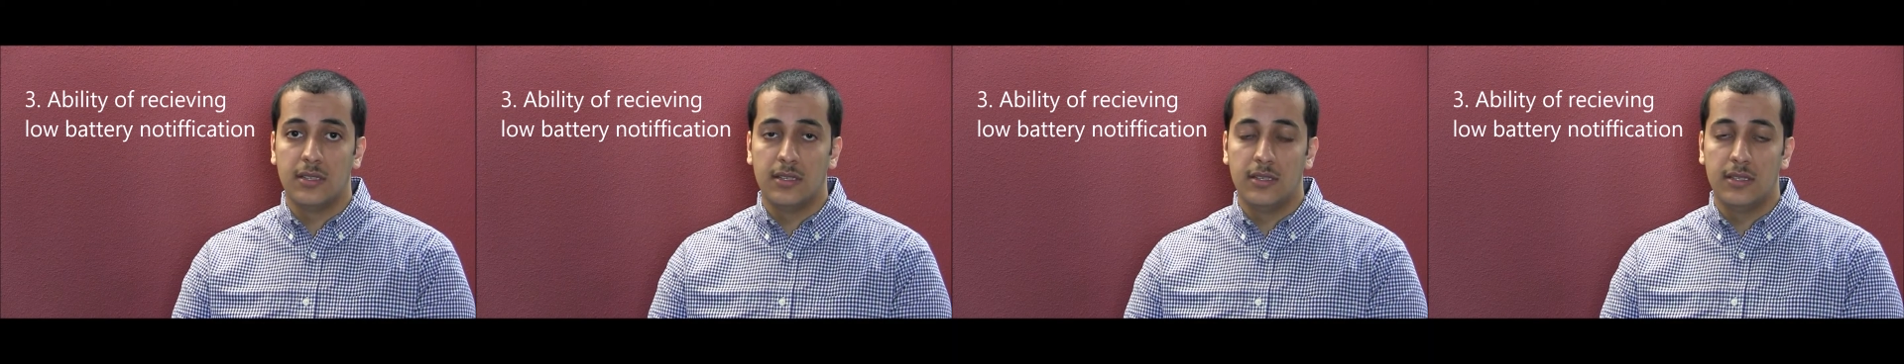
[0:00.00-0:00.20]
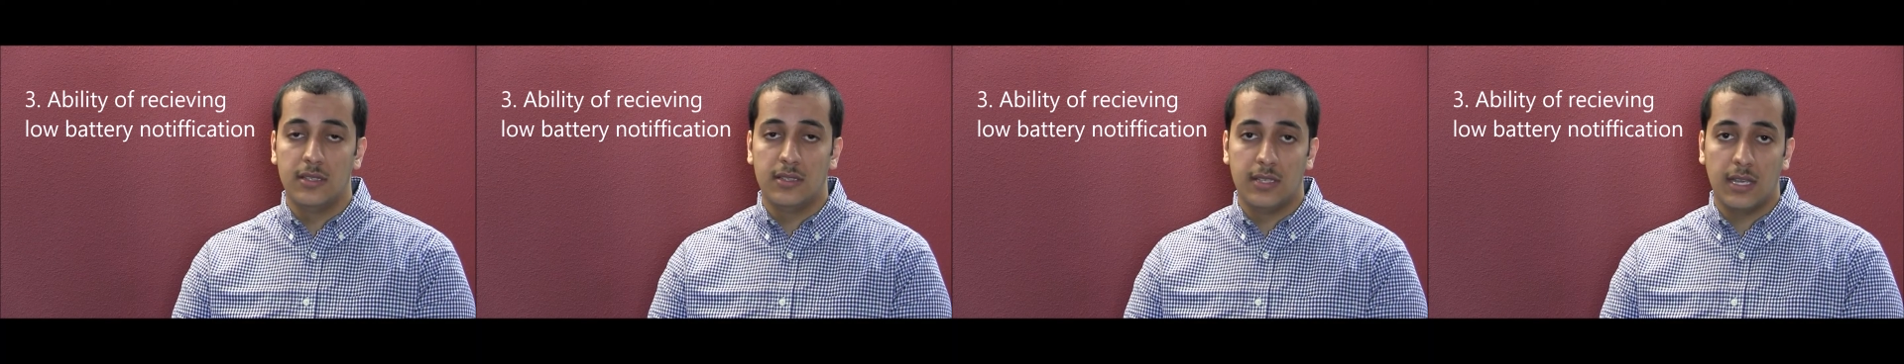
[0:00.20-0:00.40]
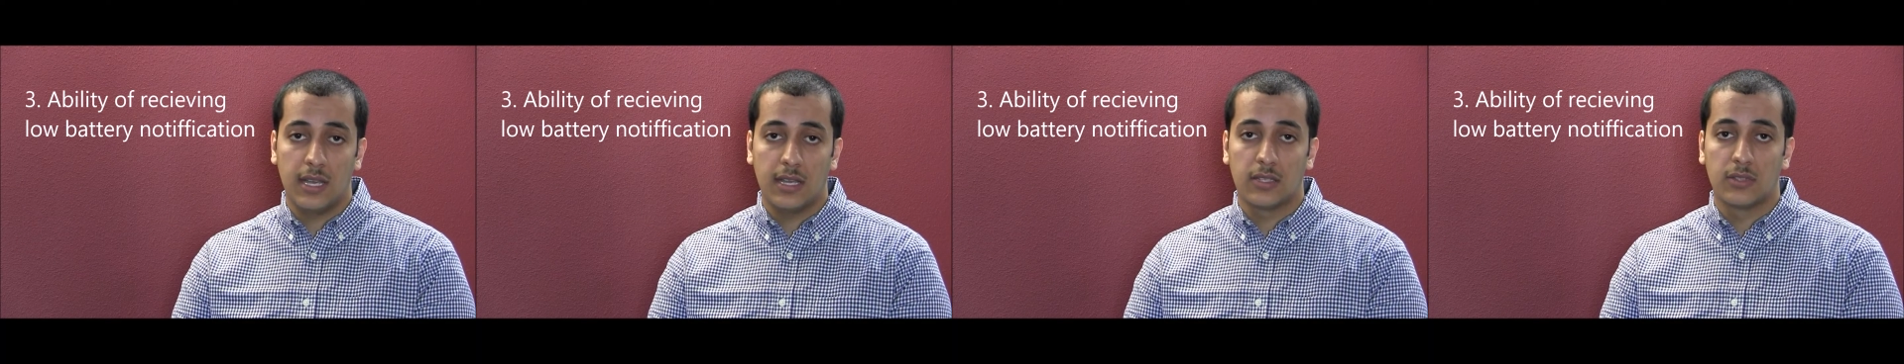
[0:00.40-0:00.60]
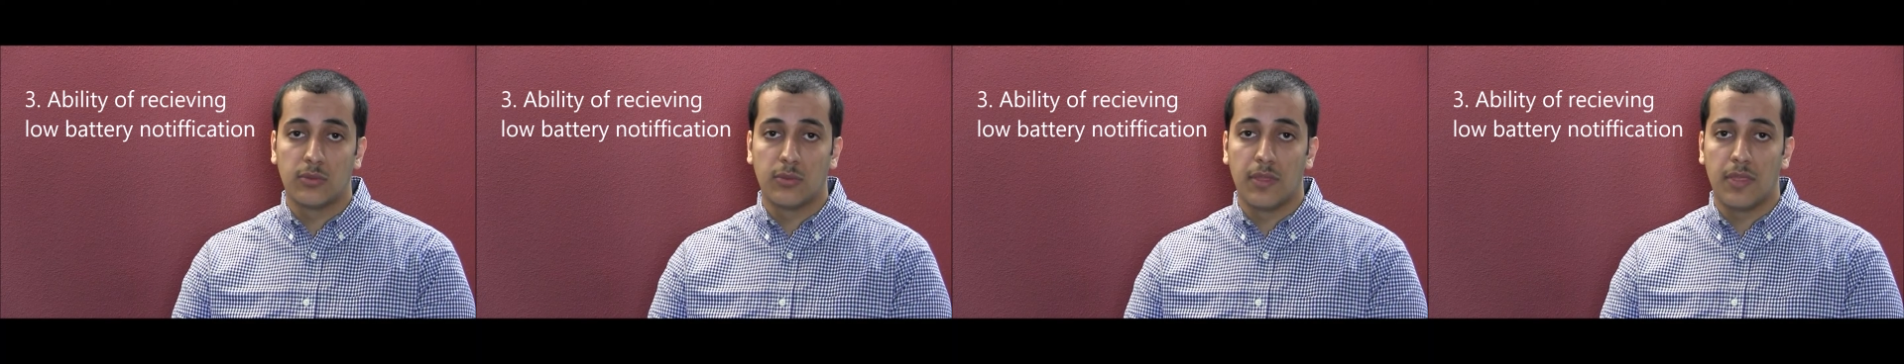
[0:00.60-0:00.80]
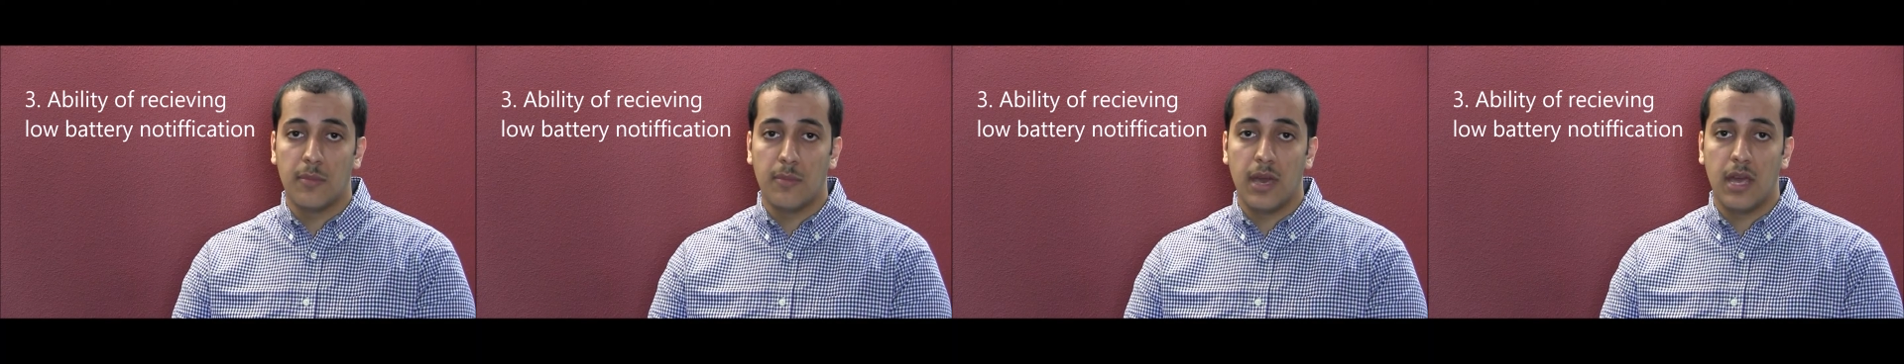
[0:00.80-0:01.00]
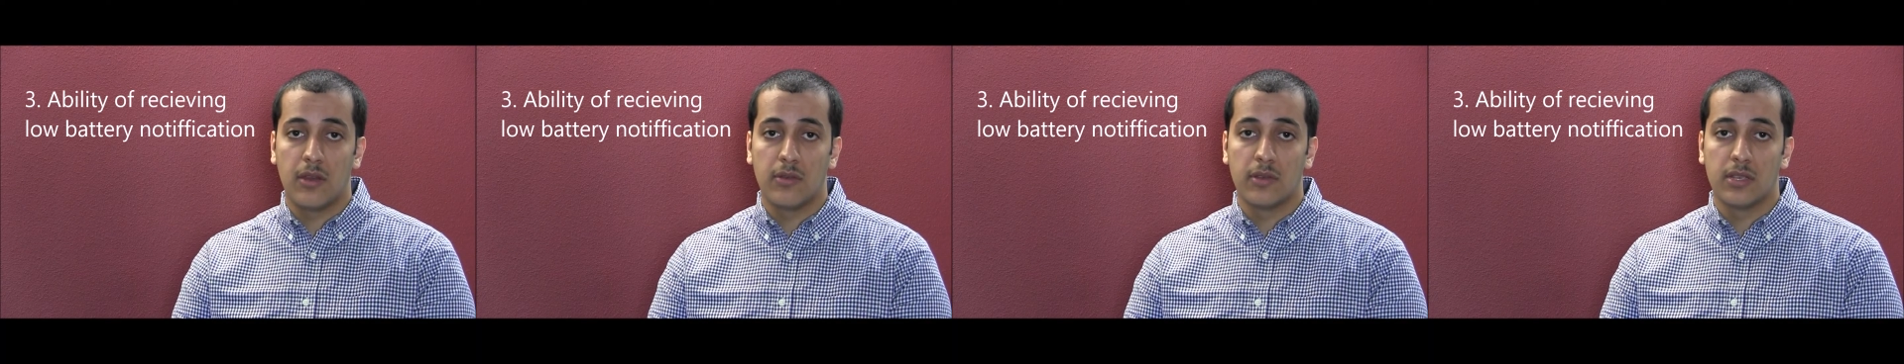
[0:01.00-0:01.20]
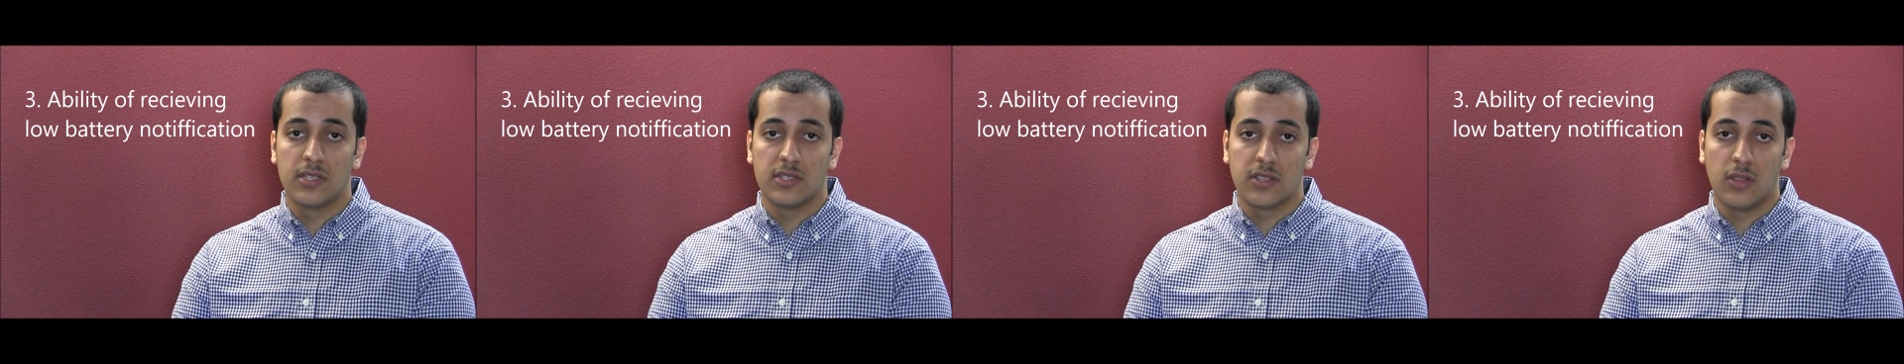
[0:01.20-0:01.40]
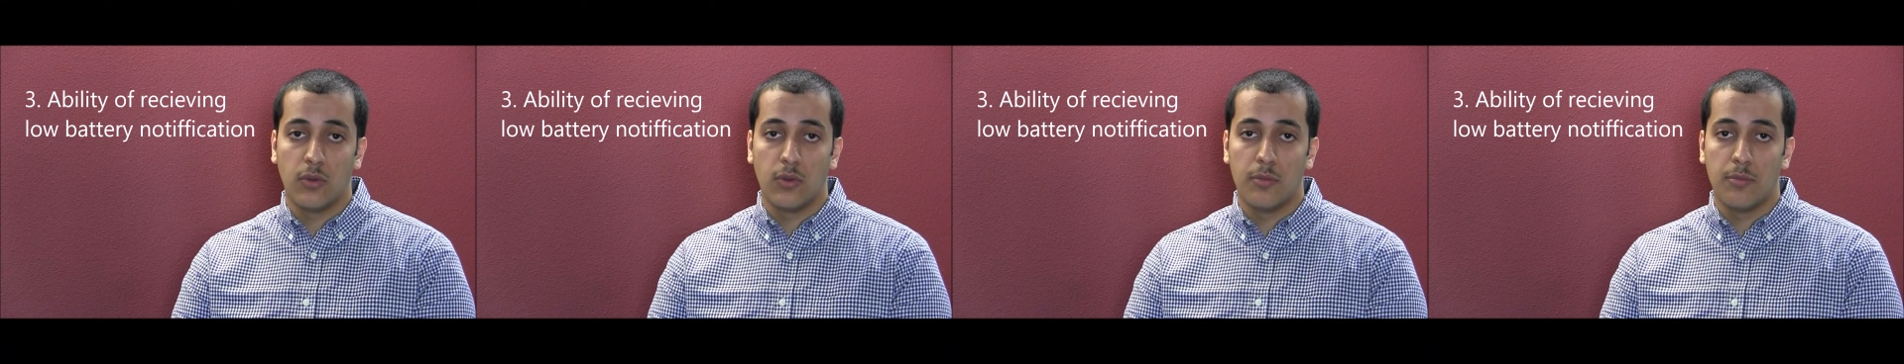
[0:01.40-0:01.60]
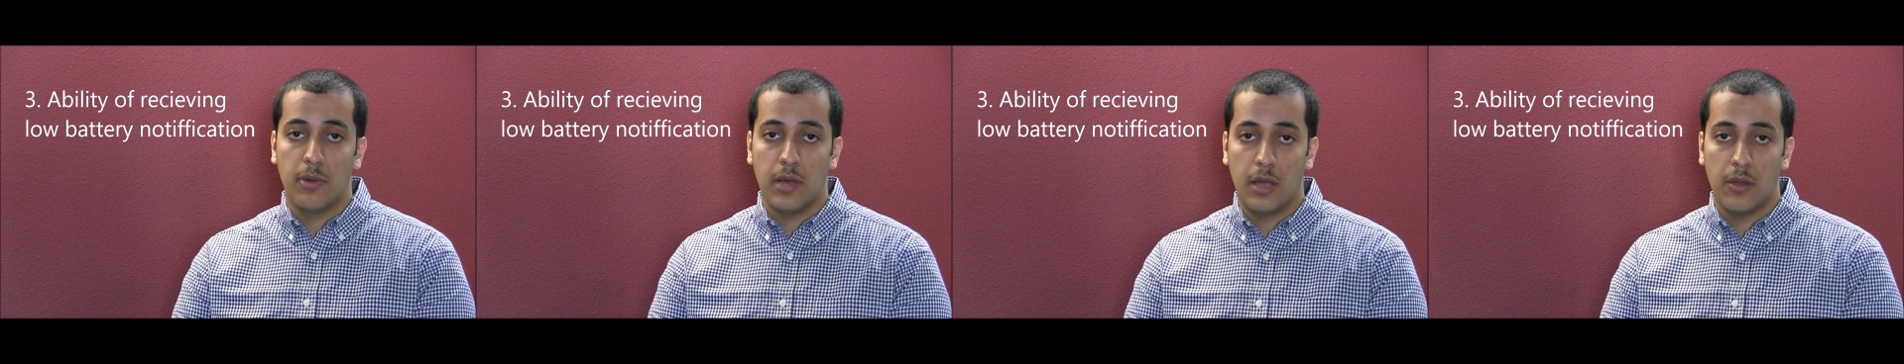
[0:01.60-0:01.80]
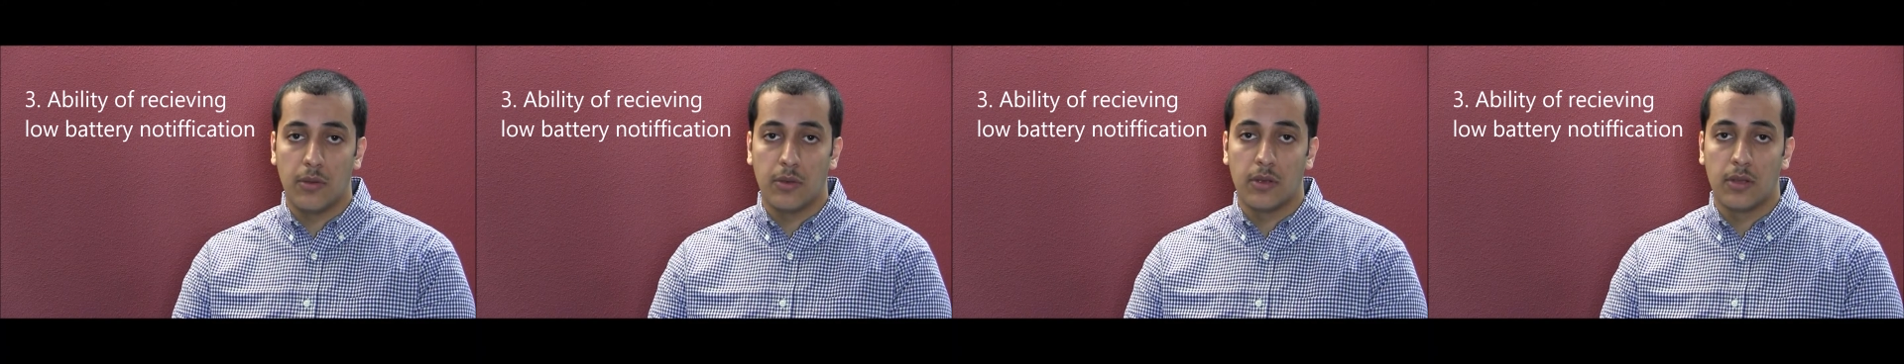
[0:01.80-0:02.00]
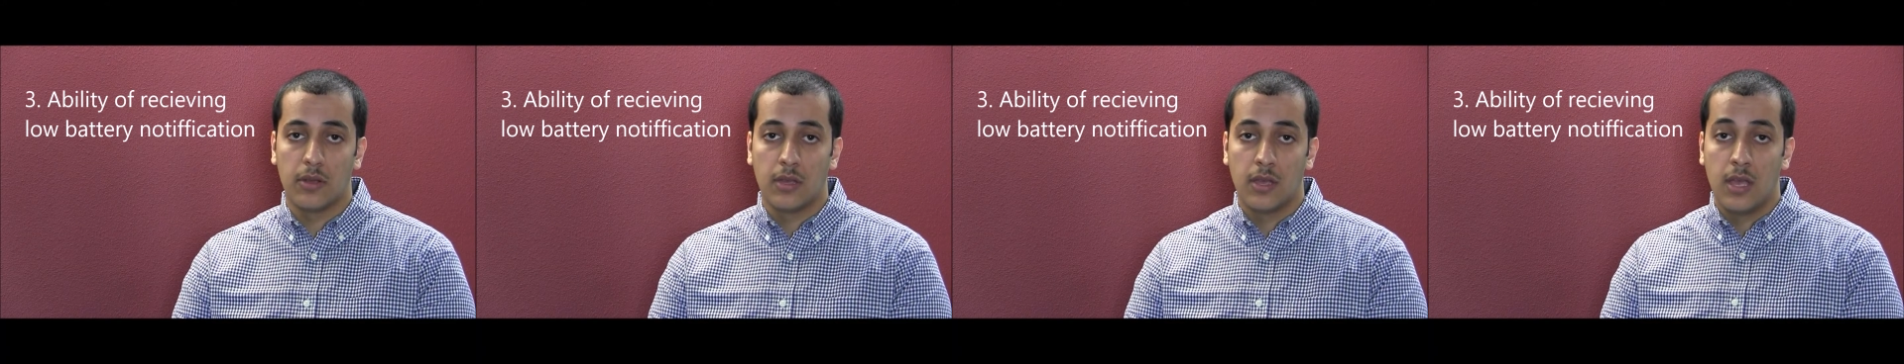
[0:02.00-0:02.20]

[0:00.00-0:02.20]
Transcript: detect when the battery is low in power.